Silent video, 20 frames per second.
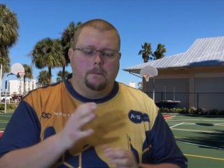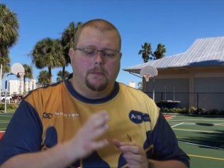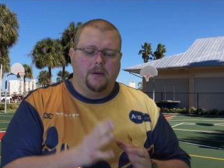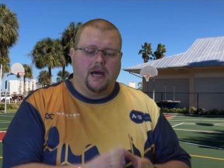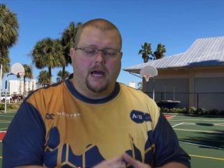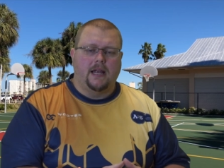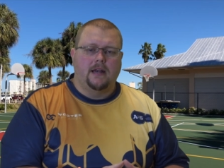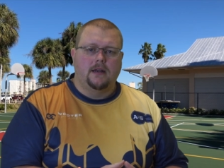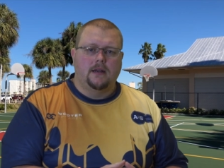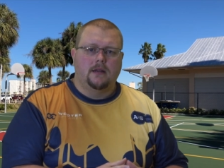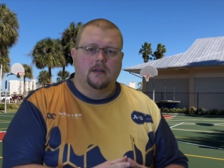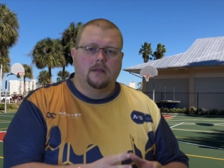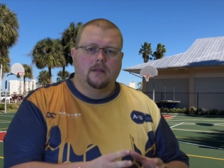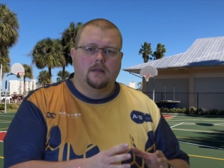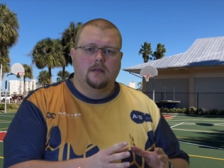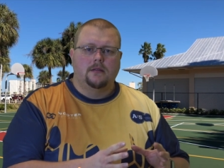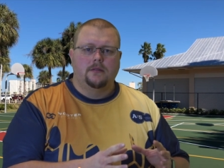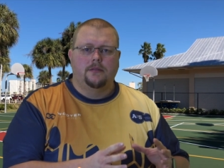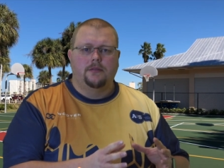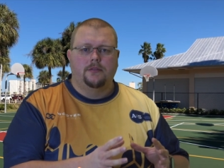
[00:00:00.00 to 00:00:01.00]
But
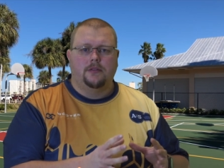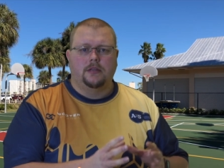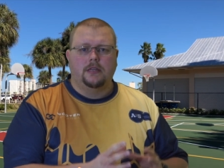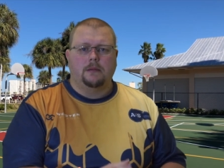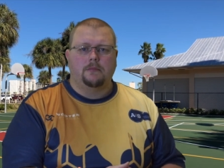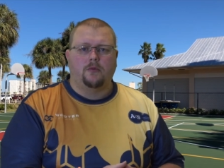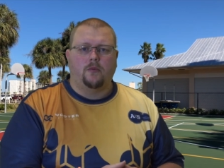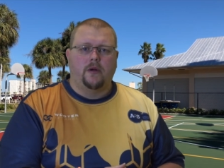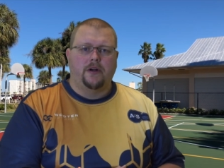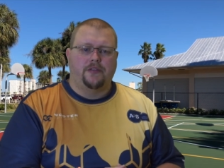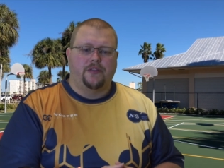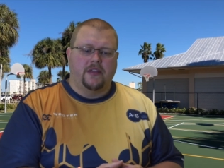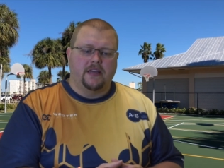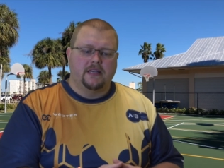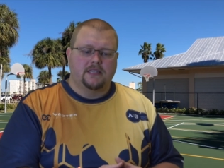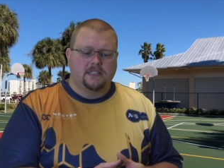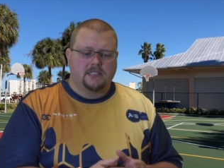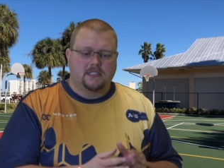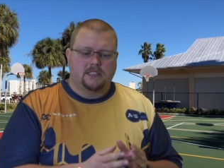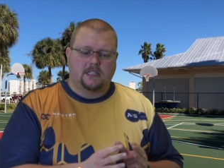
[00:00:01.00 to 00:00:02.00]
the number one thing
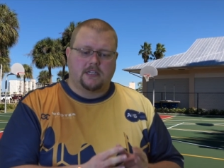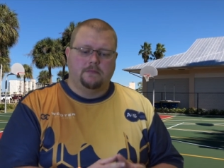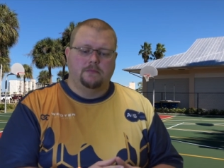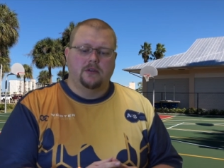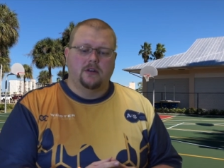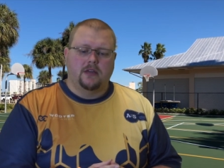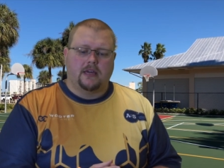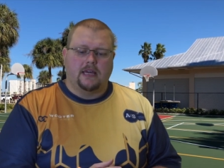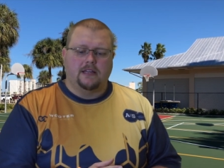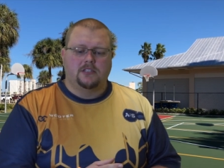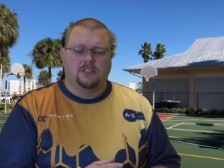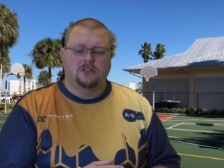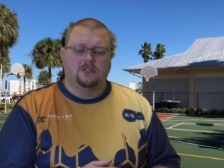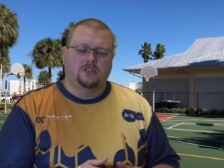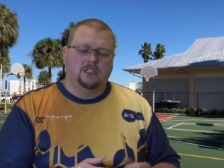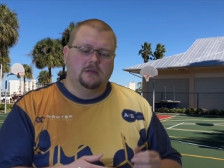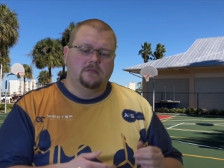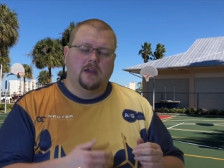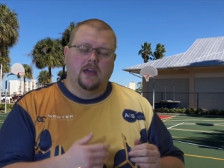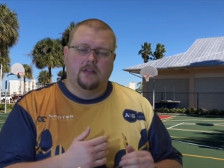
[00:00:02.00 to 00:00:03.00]
is to communicate to your
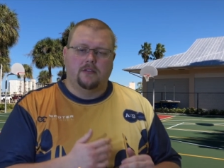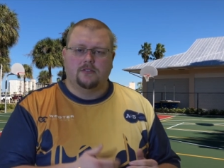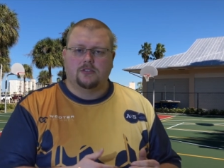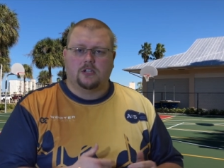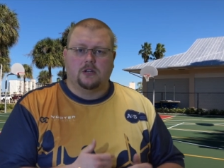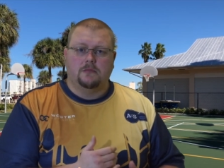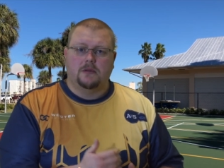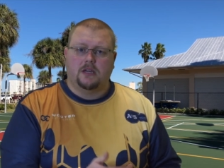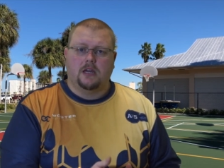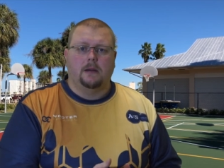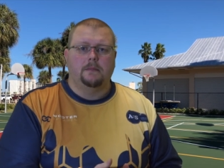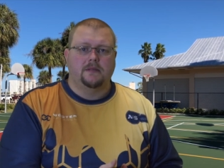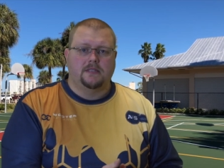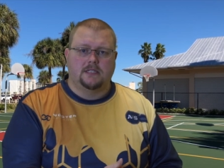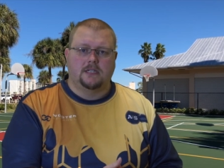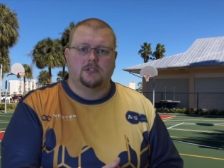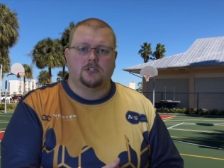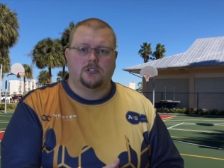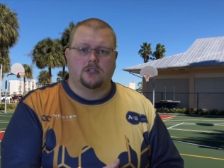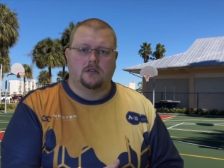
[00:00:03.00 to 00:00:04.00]
team, hey, there's going to be
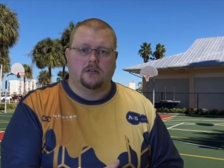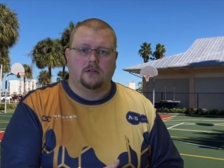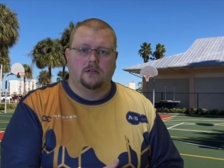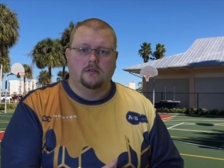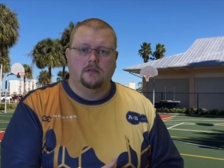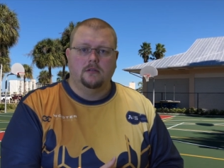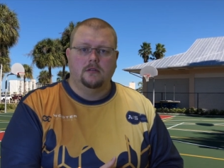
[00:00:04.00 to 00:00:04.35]
competition.